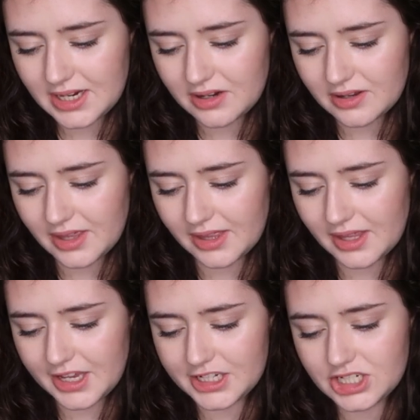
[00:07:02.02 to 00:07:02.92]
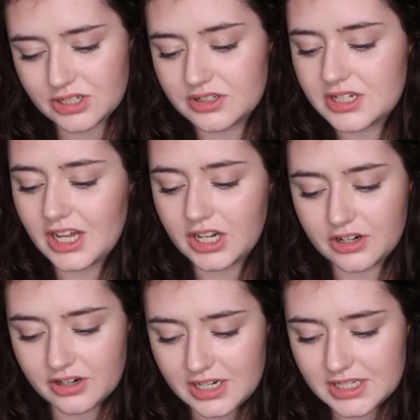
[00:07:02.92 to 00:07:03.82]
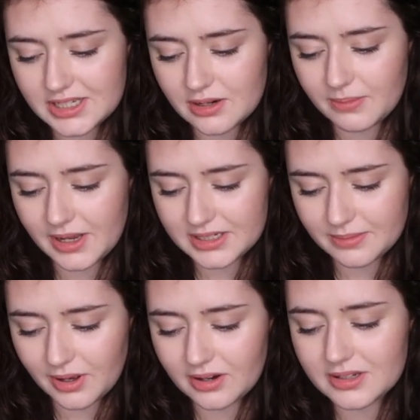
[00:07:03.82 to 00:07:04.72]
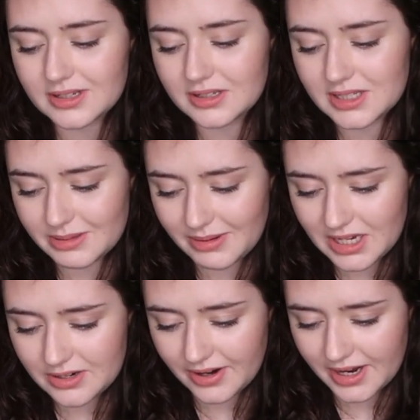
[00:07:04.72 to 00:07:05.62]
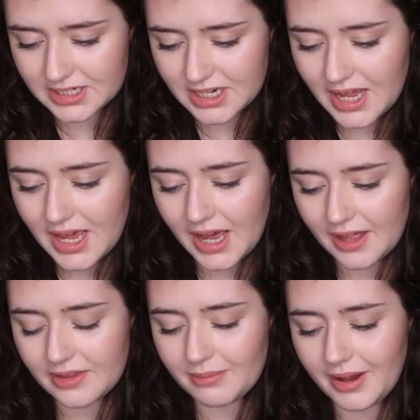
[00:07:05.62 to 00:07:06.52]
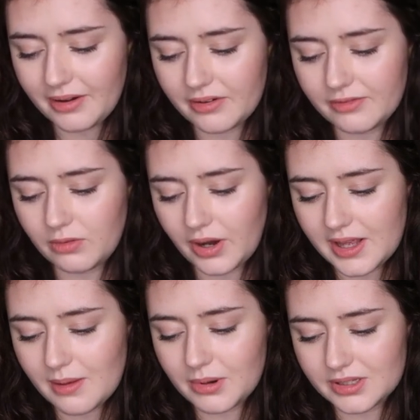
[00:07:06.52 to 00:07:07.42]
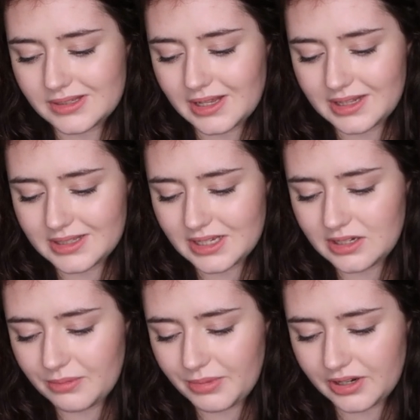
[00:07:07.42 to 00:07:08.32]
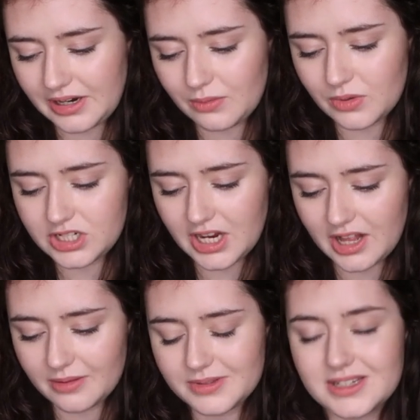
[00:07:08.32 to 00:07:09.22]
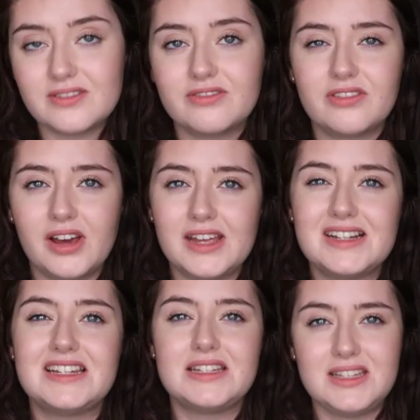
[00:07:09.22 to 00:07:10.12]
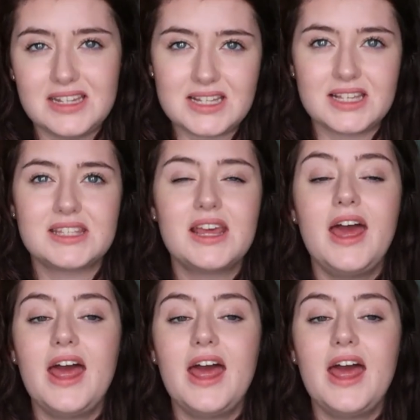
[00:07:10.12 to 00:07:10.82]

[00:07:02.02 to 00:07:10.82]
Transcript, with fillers: here that it should increase your metabolic speed rate and the amount of white blood cells in your body, which helps to fight diseases.